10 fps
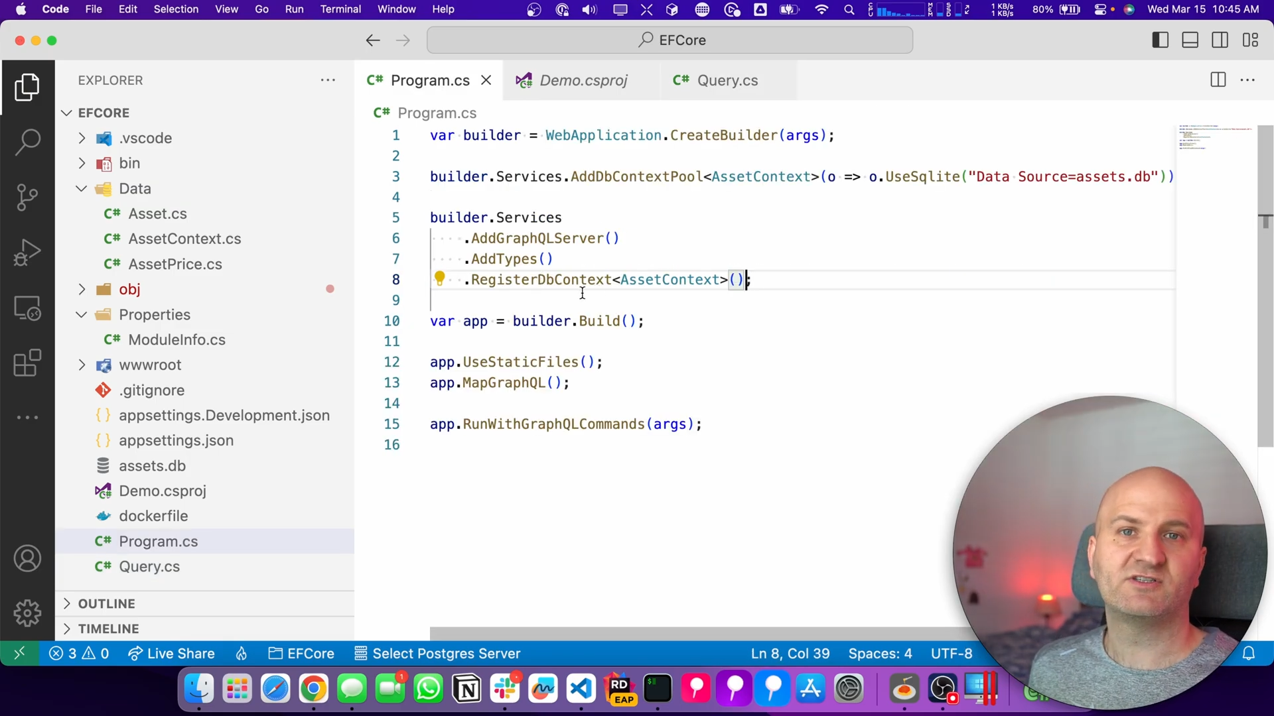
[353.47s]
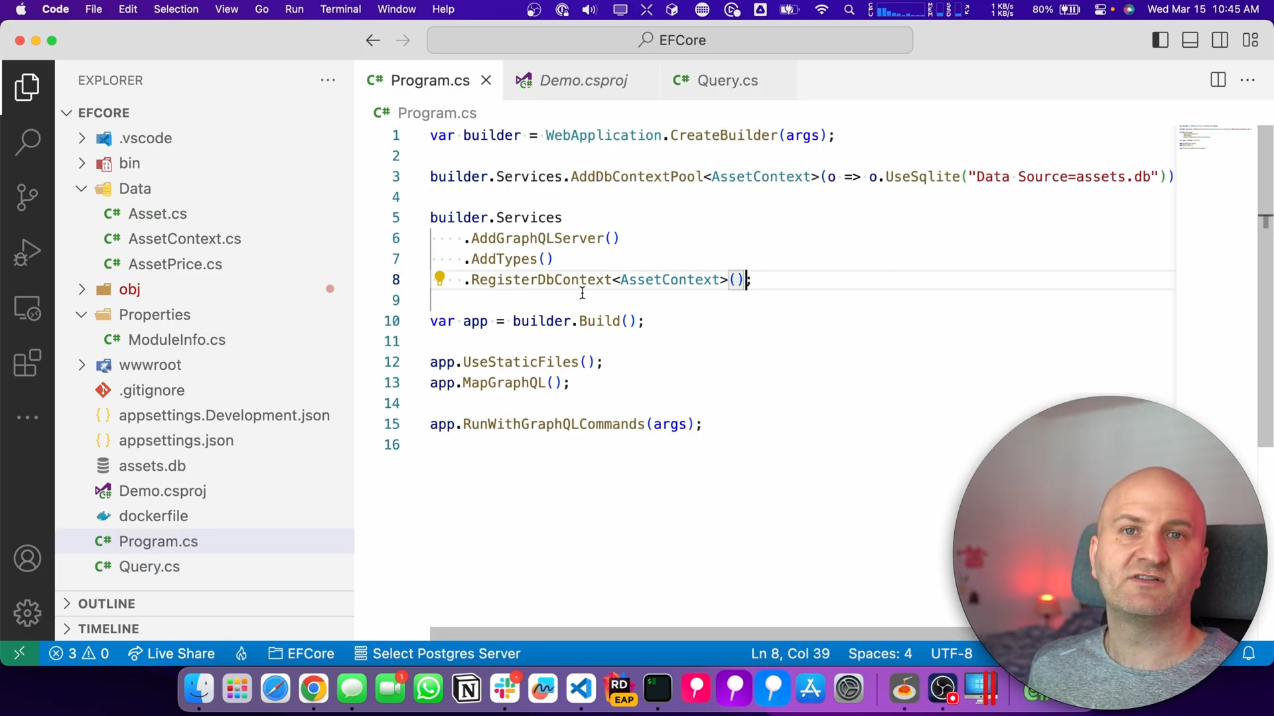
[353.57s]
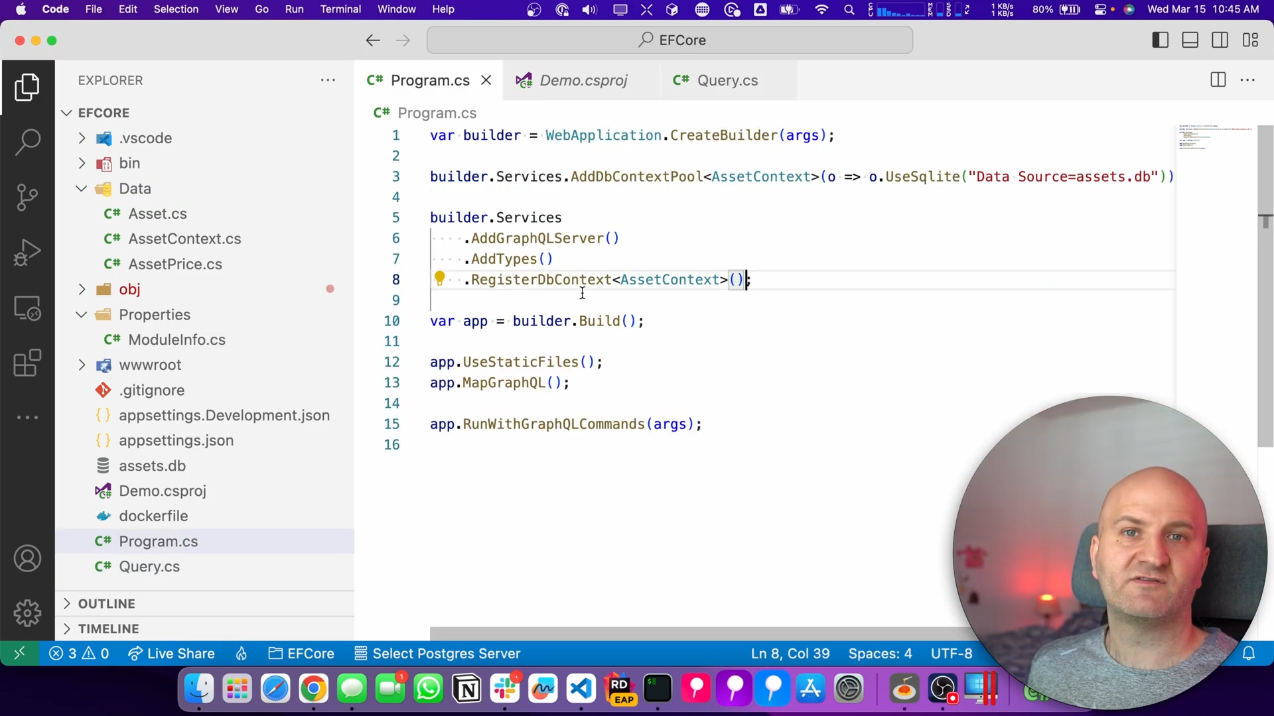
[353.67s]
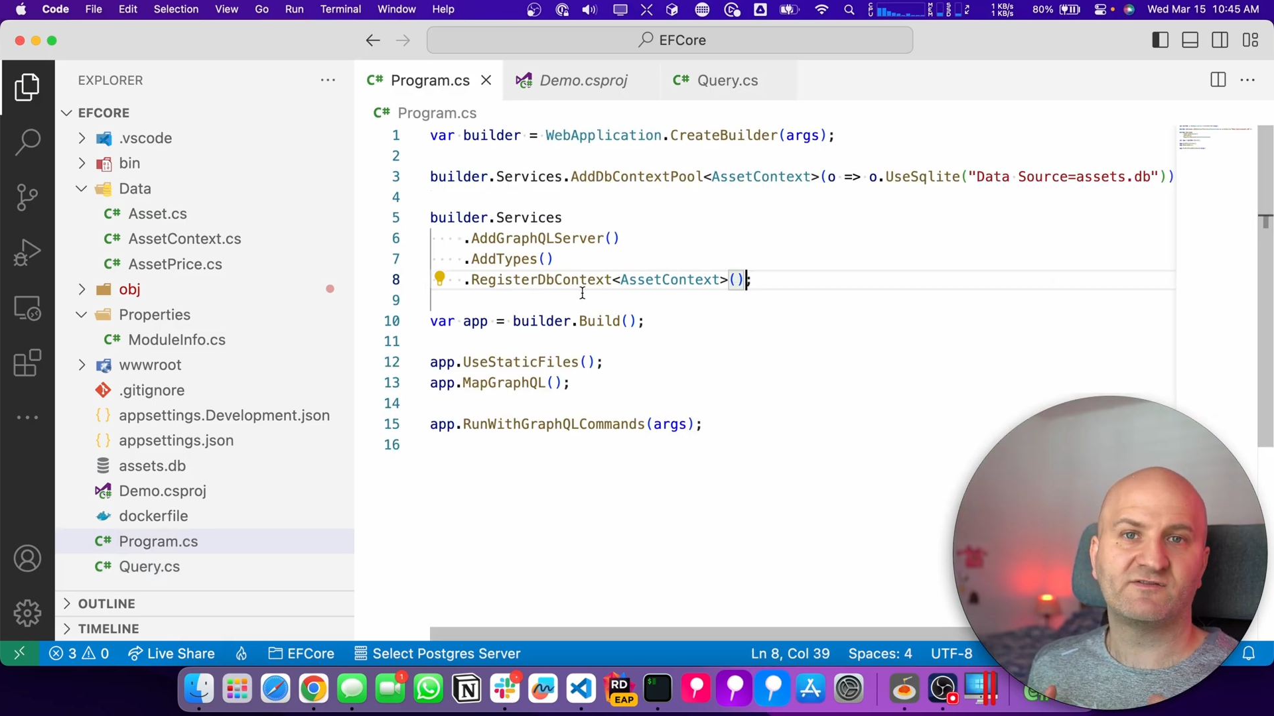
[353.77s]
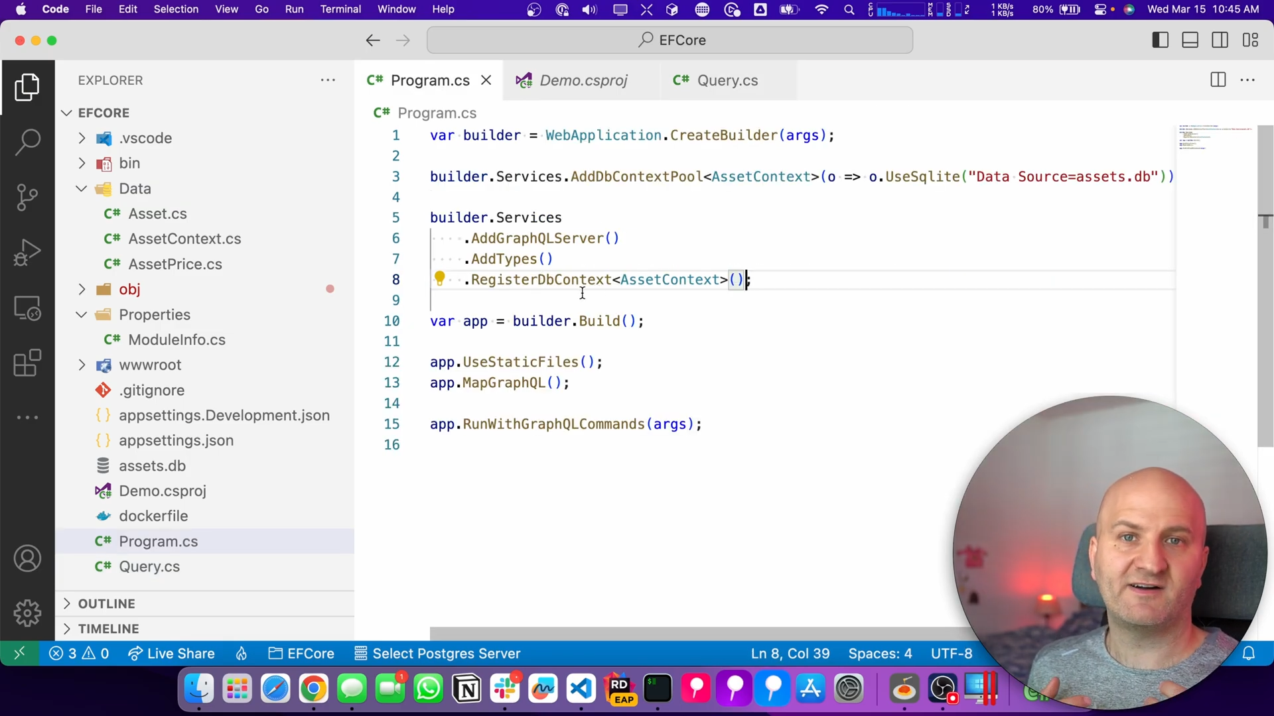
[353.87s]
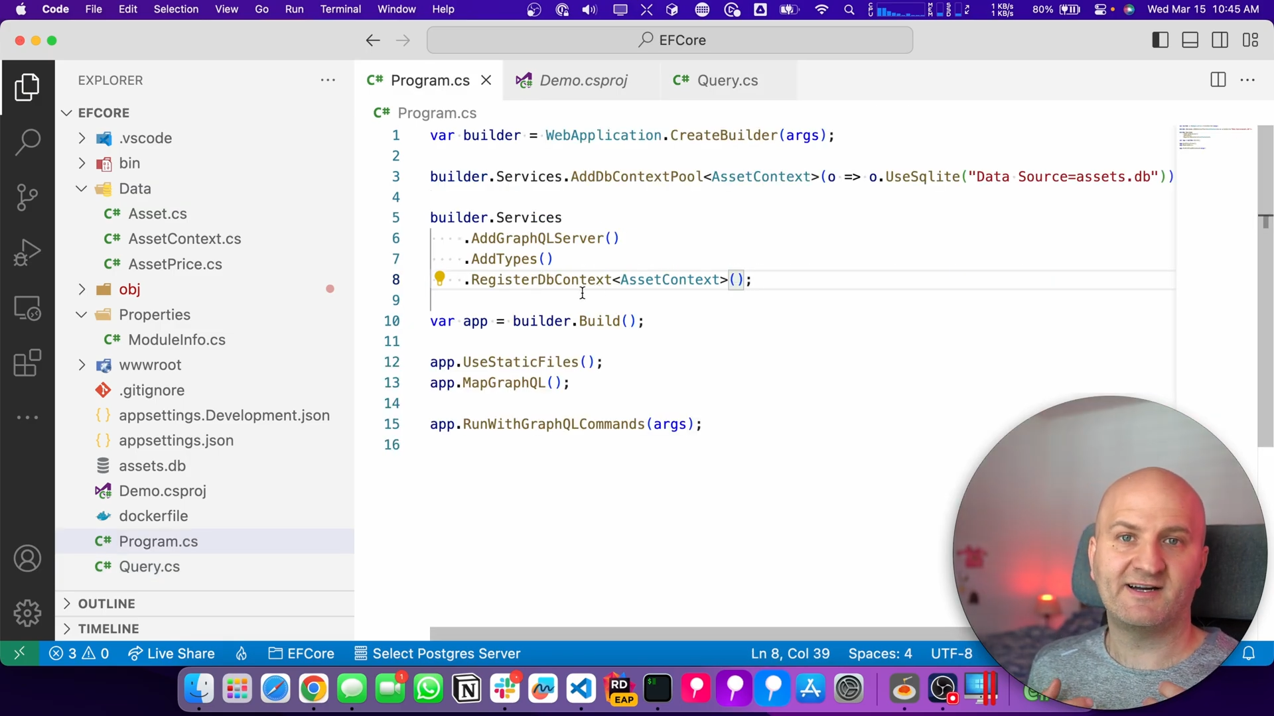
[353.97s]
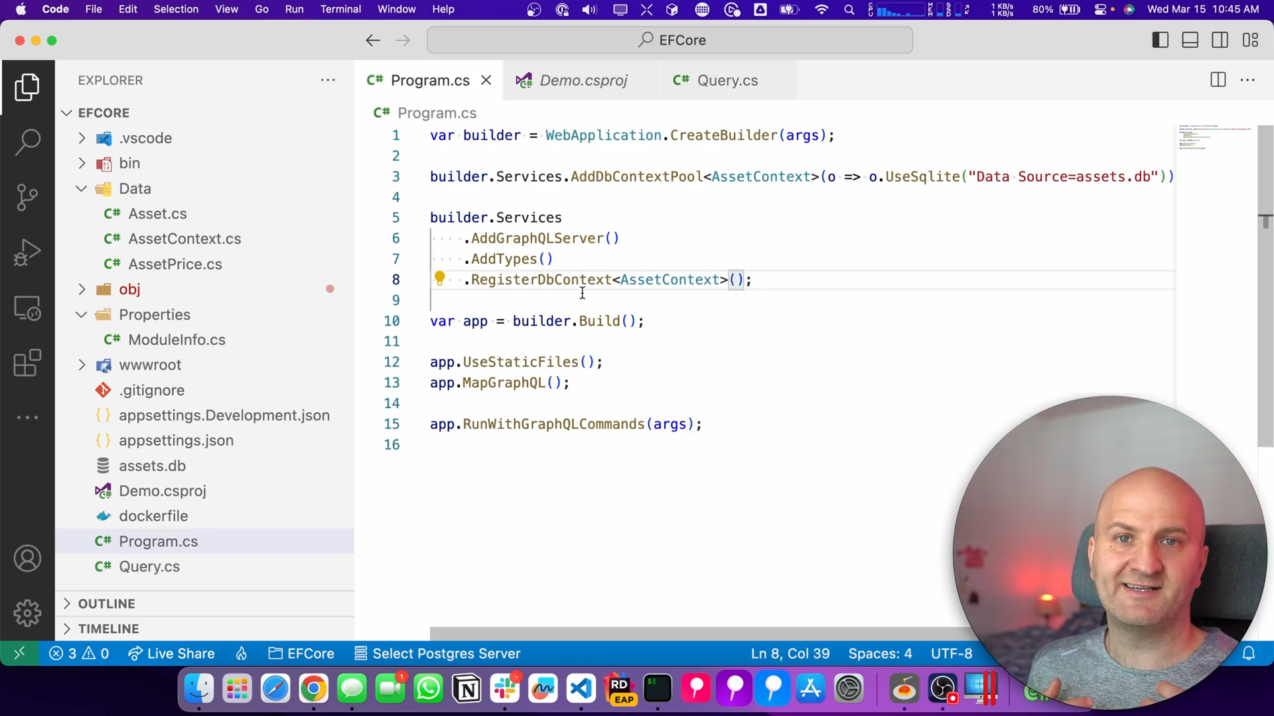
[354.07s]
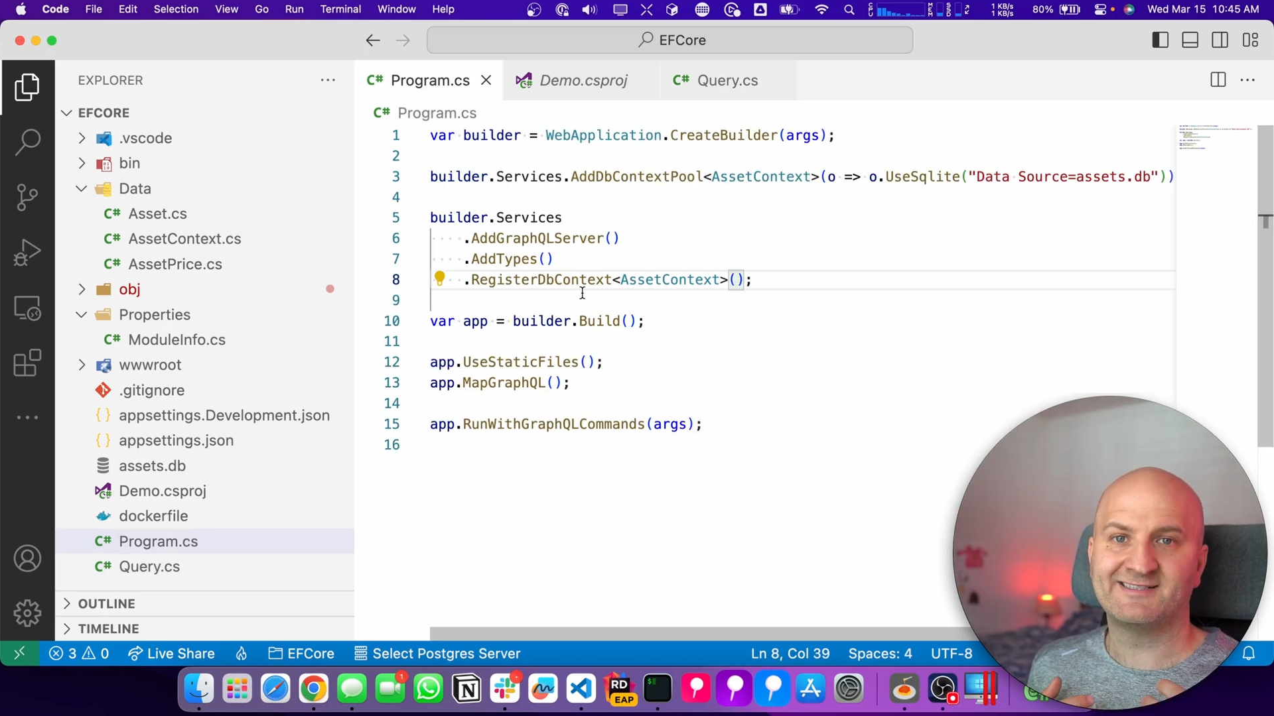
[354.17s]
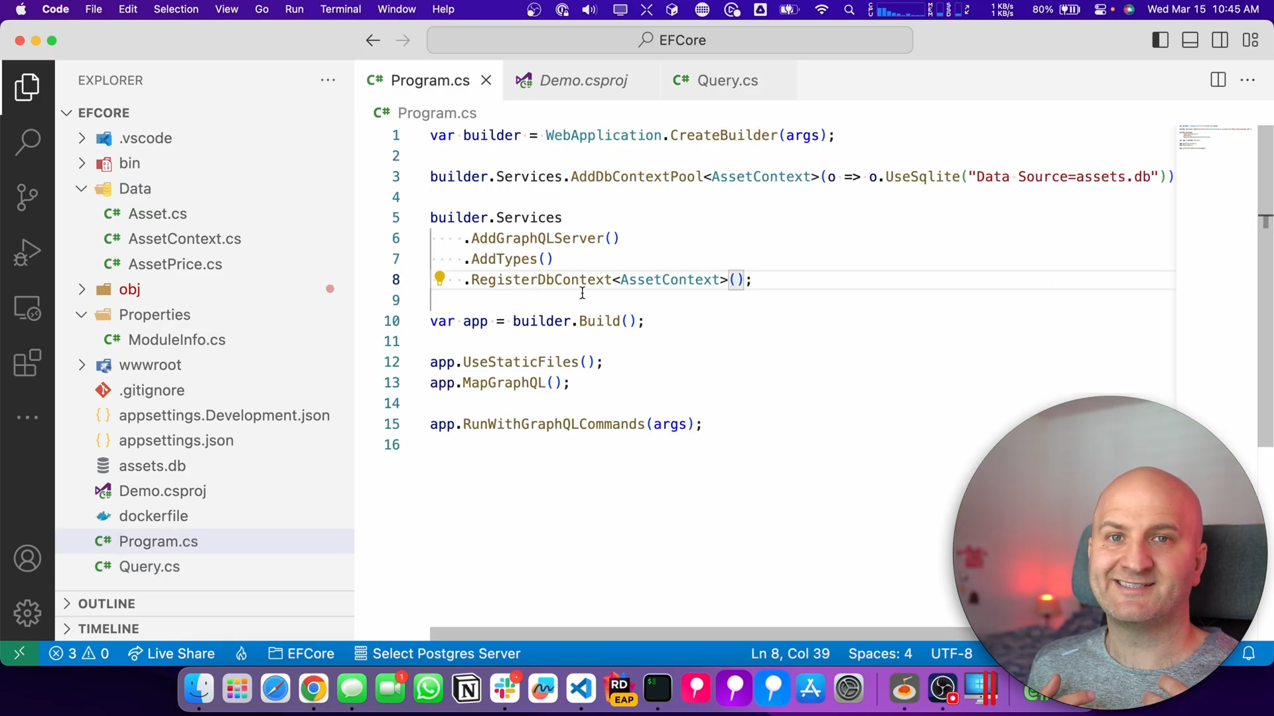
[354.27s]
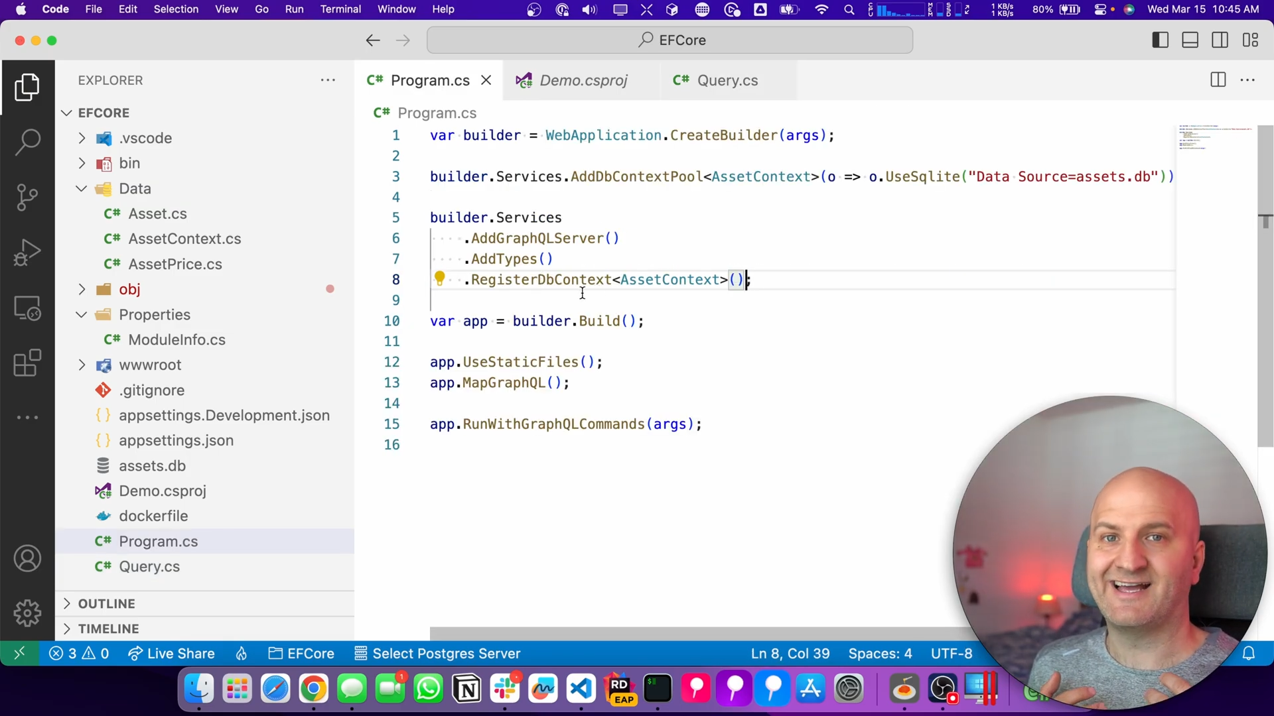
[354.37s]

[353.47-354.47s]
defines